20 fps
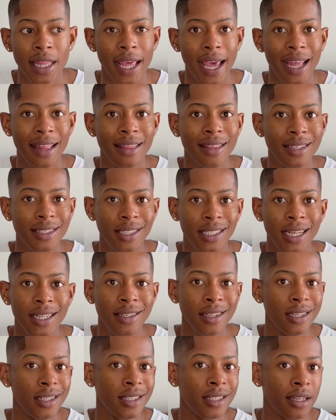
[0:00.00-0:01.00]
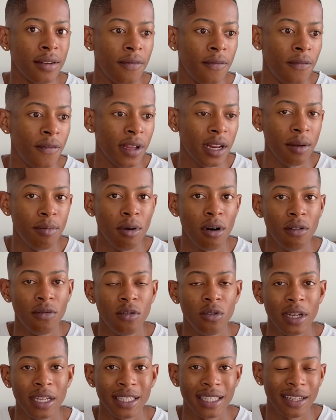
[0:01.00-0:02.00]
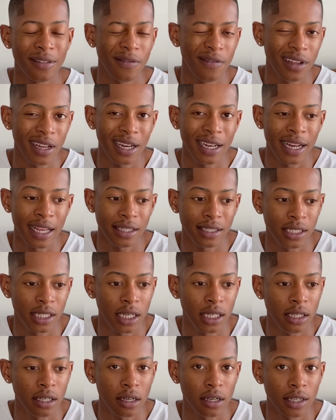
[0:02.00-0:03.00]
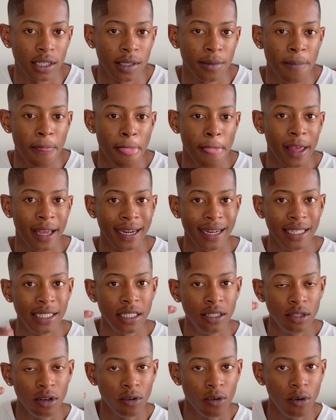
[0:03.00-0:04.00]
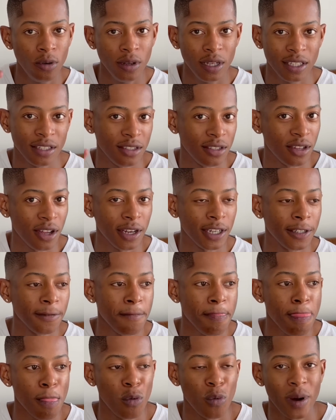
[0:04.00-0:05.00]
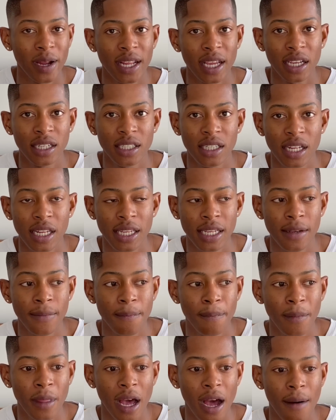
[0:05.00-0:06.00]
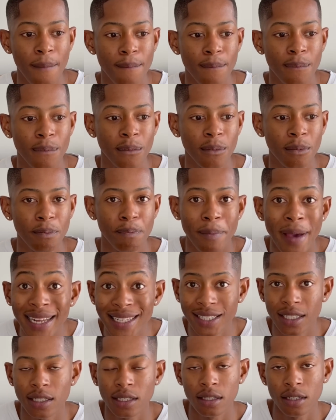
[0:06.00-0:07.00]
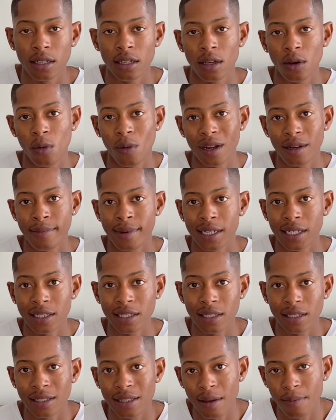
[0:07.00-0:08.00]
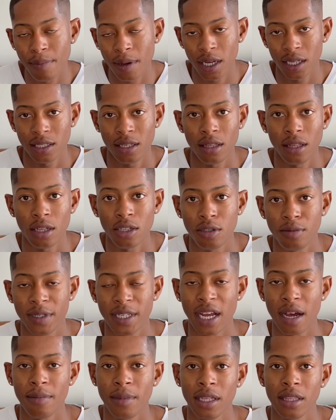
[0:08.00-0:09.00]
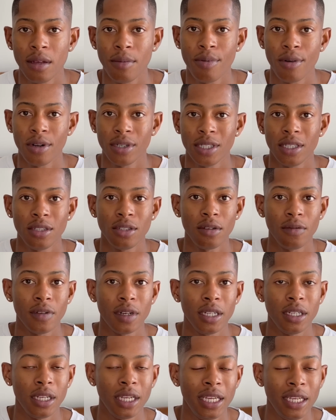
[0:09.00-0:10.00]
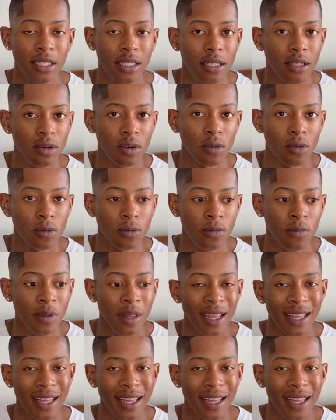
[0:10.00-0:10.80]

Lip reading: And this journey is a very powerful, it's a very nice journey, because reaching your goal is not what actually matters. What matters is the person that you become in the process of hitting your goal.